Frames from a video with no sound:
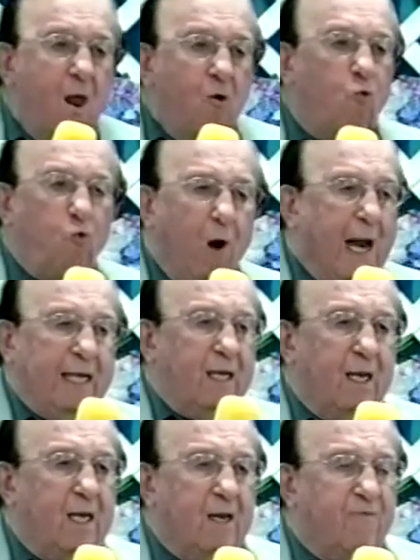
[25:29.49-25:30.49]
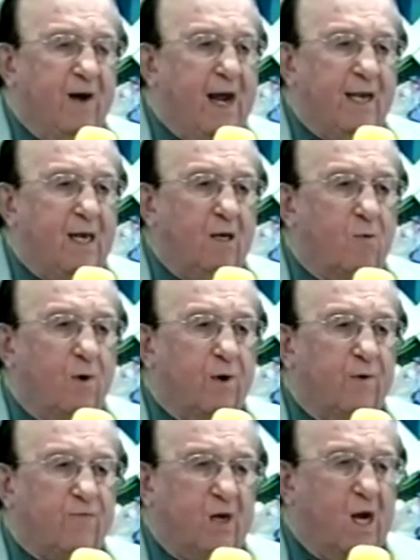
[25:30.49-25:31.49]
rightly dividing the word
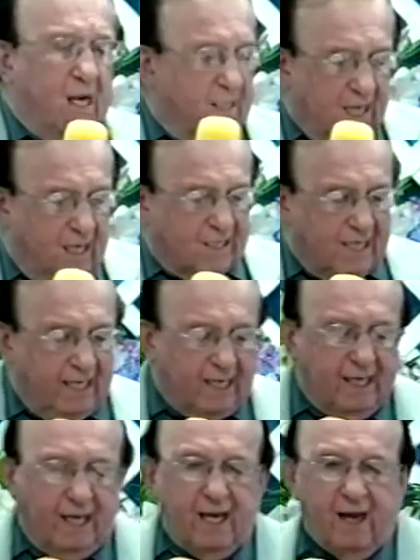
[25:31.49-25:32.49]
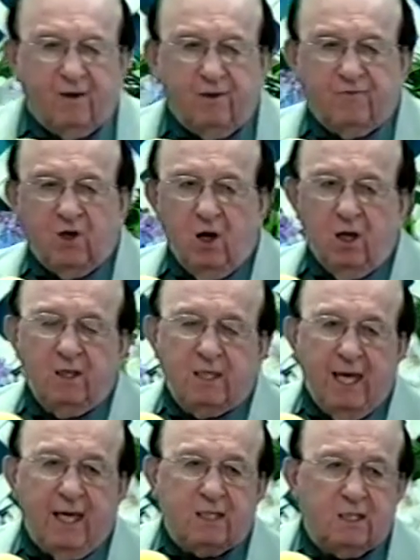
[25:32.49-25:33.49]
of God, not taking it out of
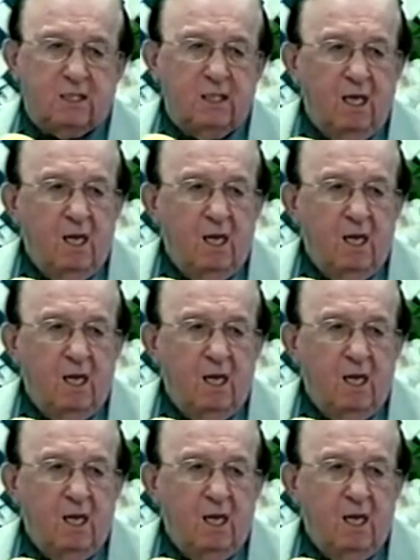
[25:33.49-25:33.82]
context,